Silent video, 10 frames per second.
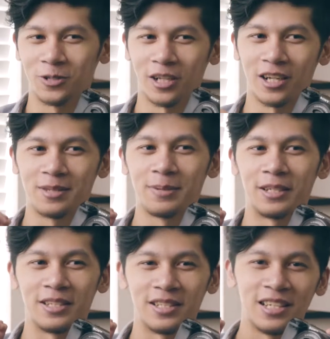shots
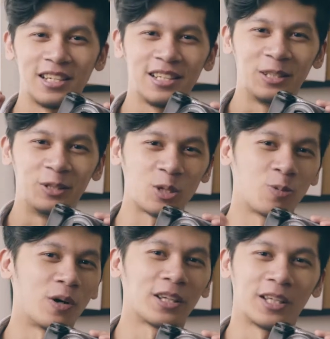because you
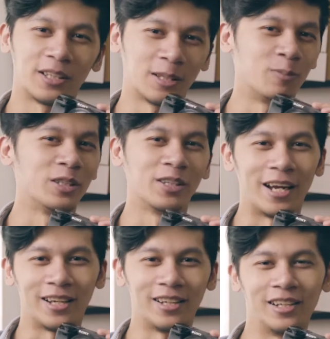just want to cut them when you're
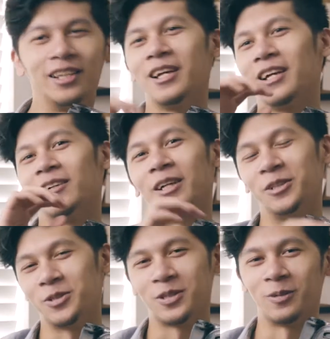editing,
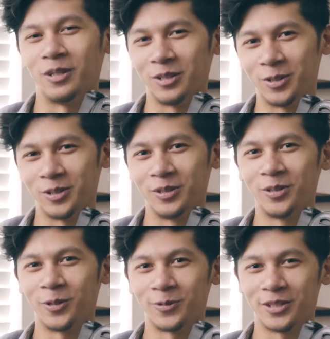and when you
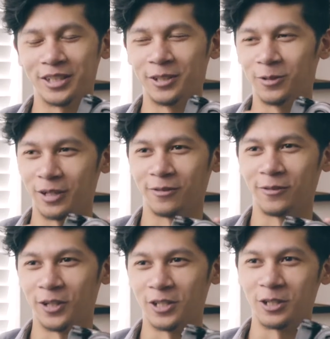don't see great
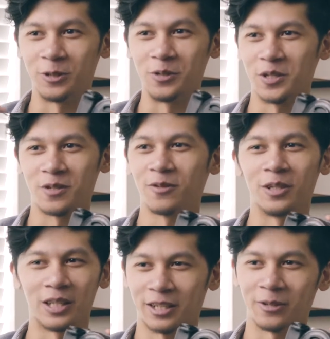footage and you just
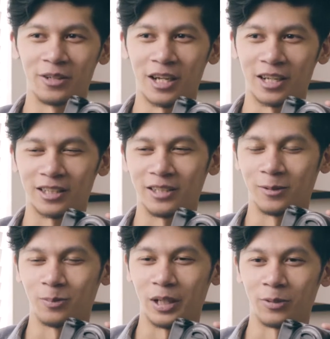feel like you're not
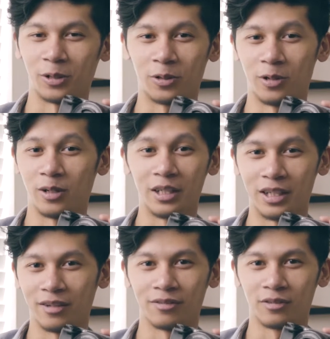gonna be able to
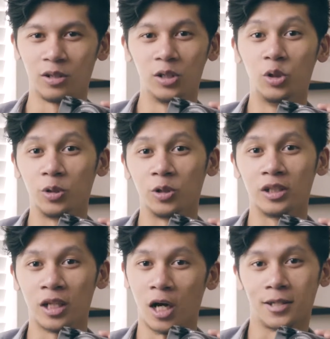give good
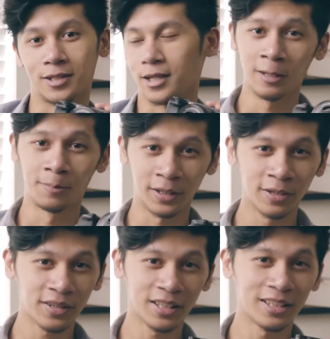content. A
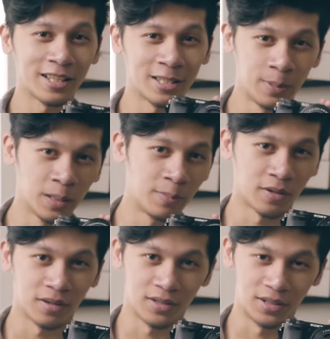bigger thing that its big
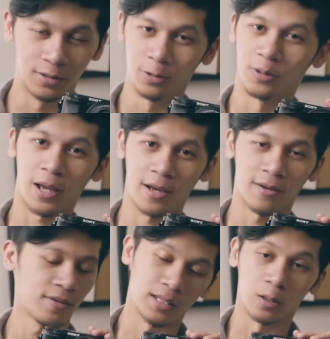brothers do
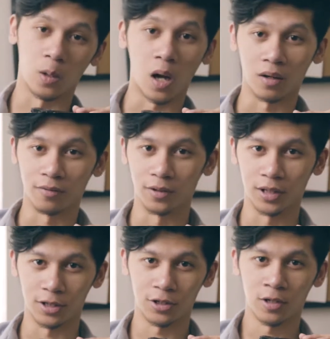have is log
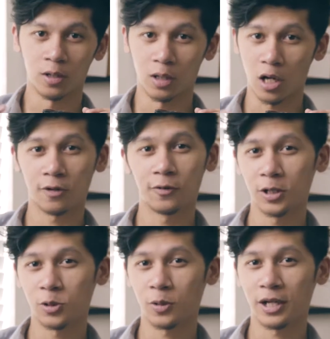footage. Log footage